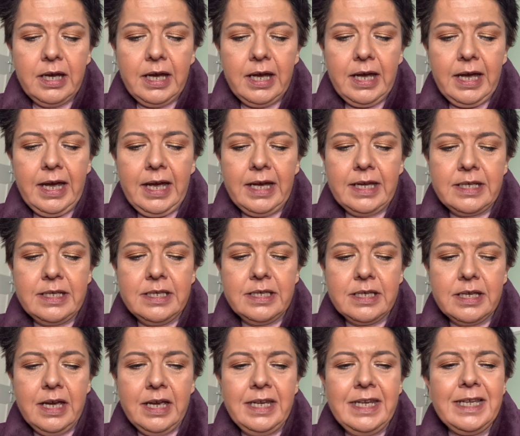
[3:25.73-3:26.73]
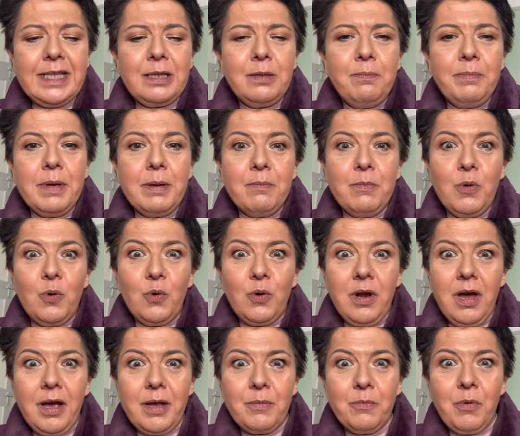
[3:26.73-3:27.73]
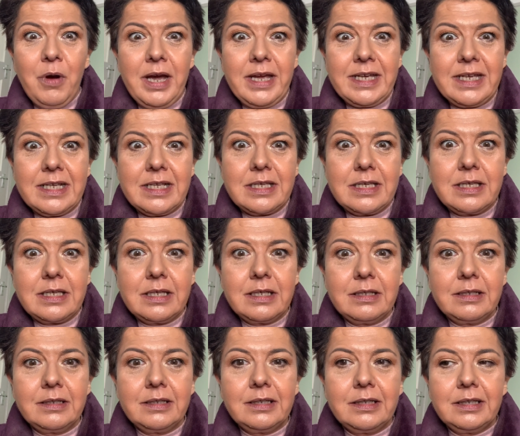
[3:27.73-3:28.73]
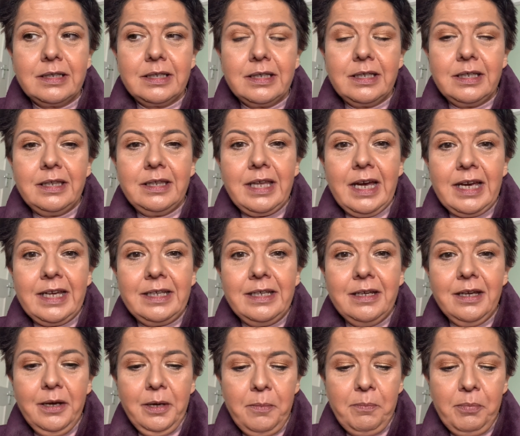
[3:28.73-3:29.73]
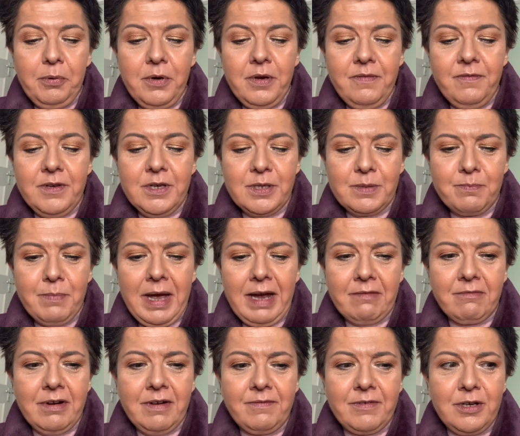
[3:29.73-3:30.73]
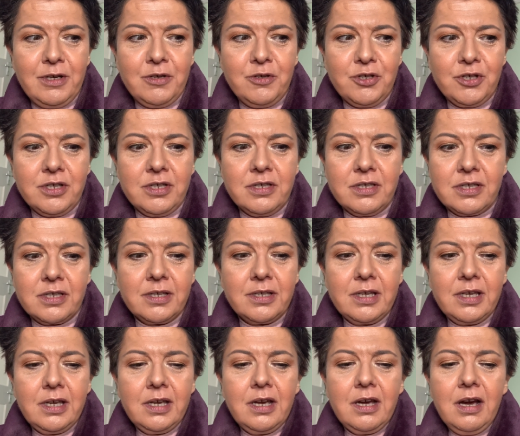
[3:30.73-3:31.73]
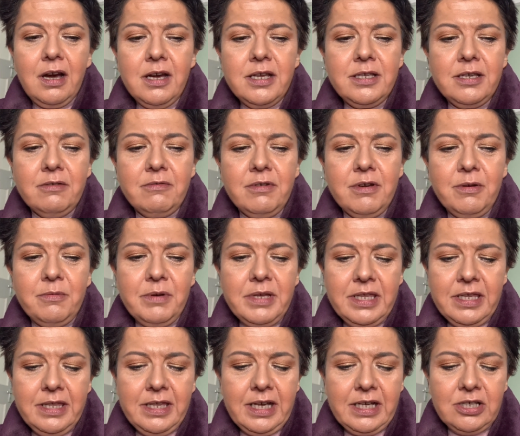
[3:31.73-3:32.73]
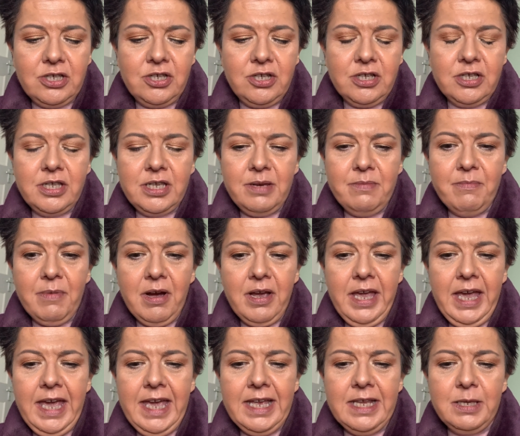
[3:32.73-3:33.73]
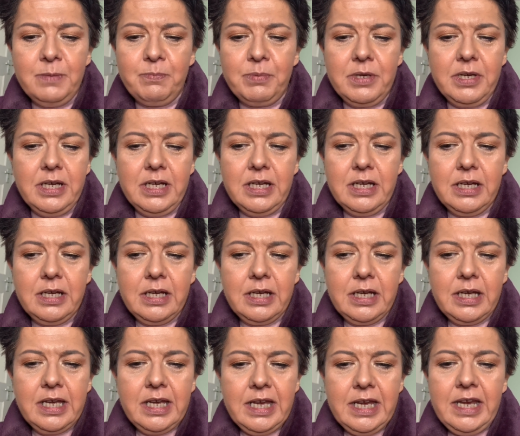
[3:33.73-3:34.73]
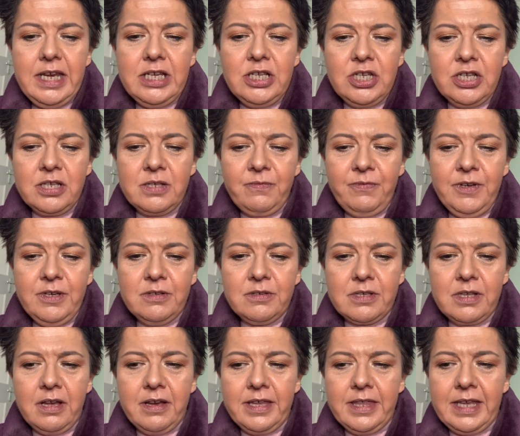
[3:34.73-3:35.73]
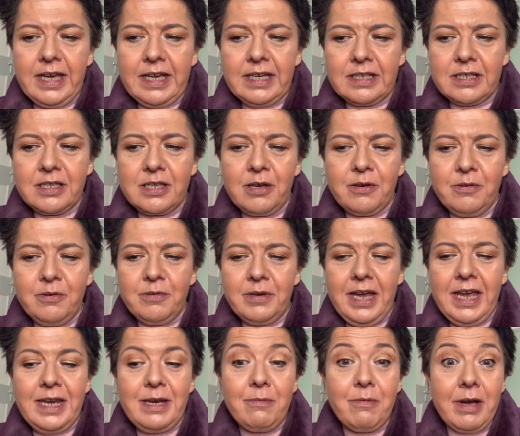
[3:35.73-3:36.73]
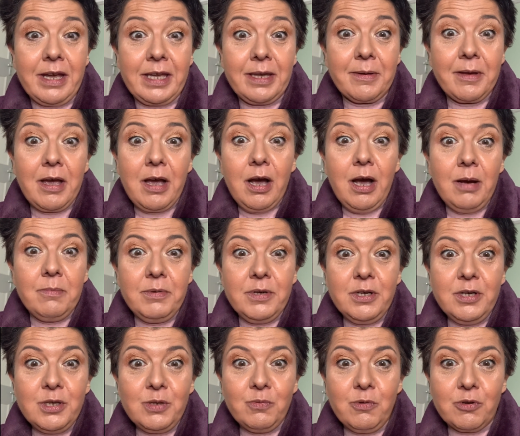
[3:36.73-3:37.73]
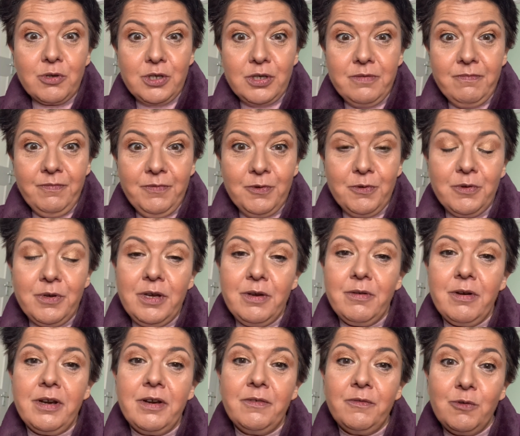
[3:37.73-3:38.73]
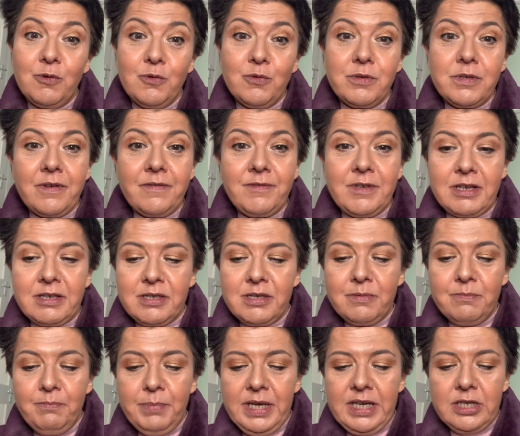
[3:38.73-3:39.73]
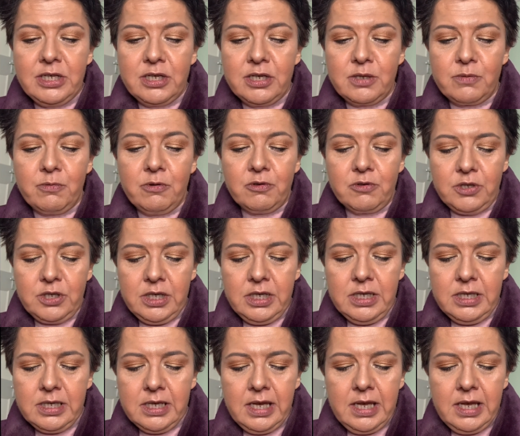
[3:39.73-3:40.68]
and a little bit more lightweight than a previous Matte Revolutions. I don't know whether that's just in my head, but it just feels like that. So anyway, I'm going to swatch them for you. And of course, I've done some picture swatches.